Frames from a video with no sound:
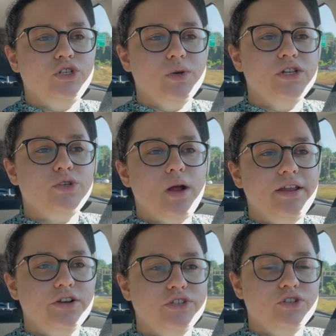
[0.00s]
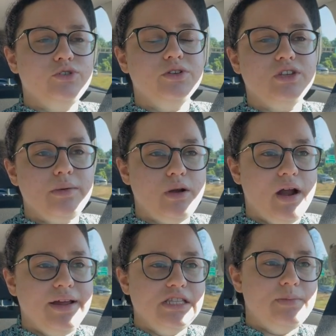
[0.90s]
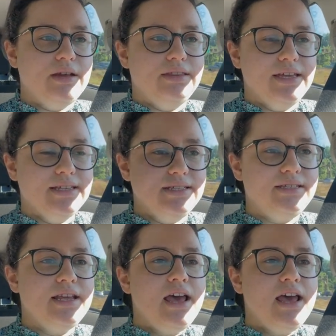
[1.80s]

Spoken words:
Jewish writers and Jewish librarians about this,